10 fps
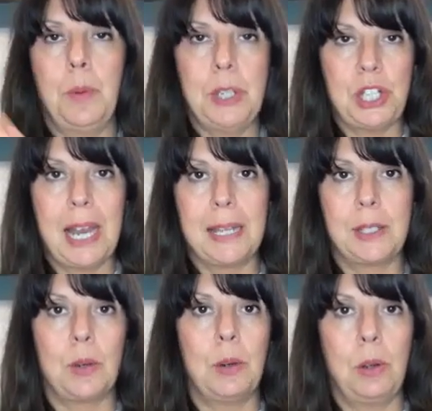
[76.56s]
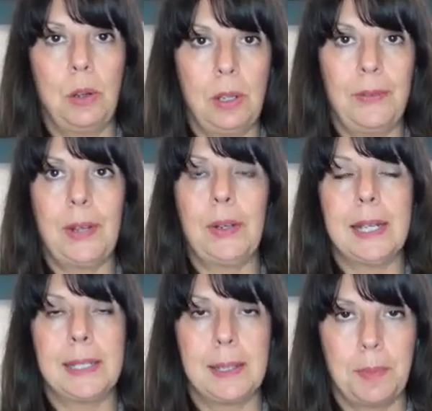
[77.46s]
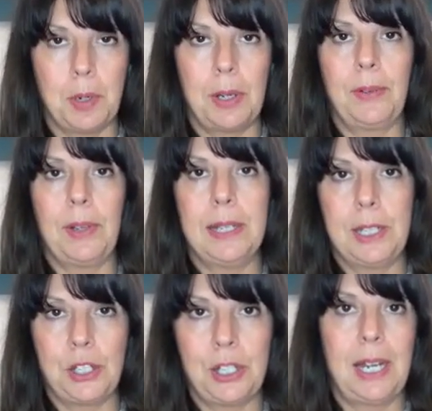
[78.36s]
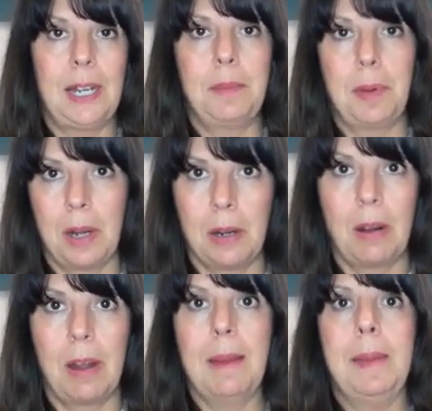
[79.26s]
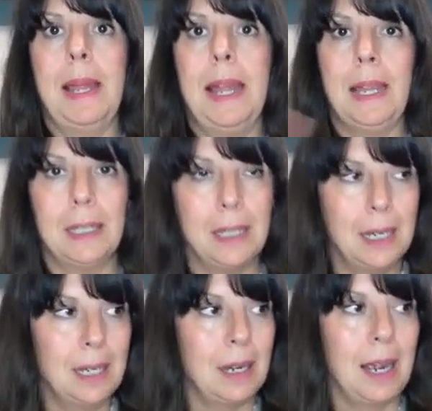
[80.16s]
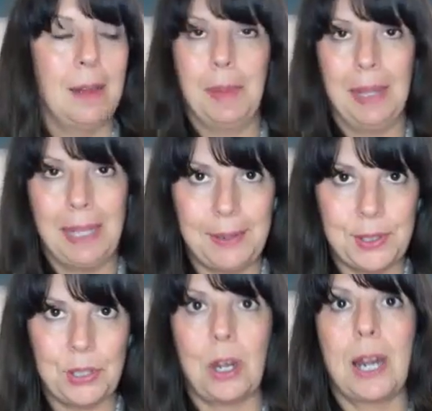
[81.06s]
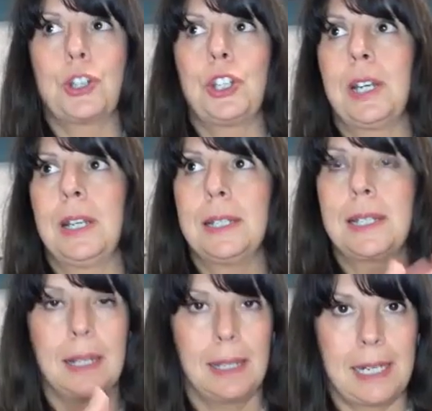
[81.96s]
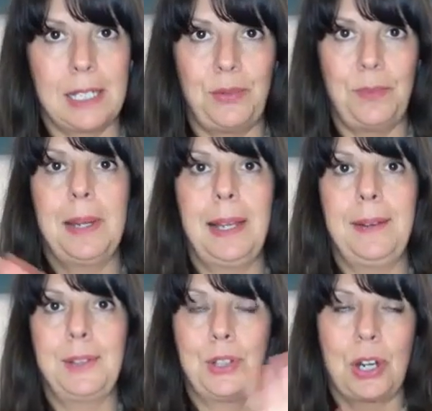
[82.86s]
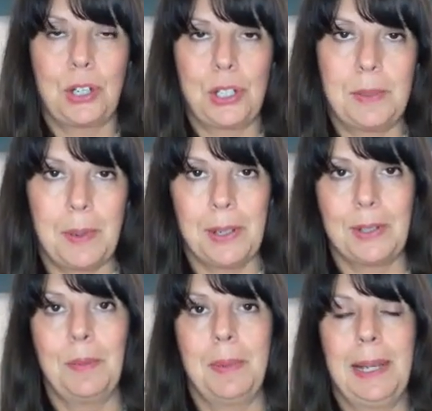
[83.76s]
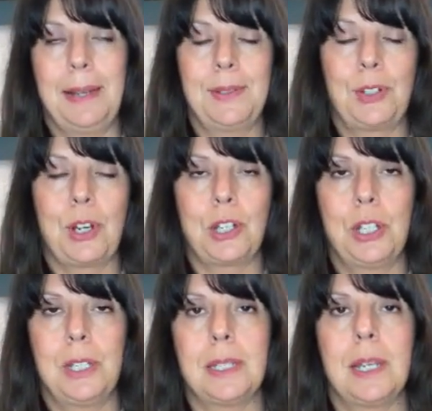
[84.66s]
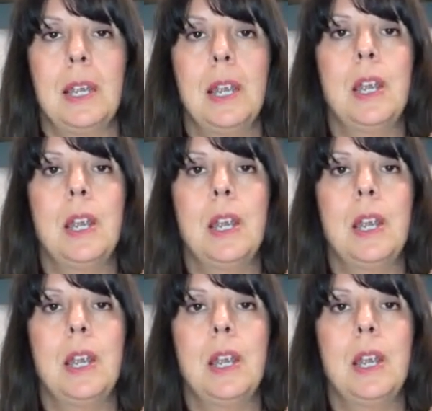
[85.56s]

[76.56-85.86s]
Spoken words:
which has all of our unsupportive conditioning, programming, belief structures, collective belief structures, personal belief structures,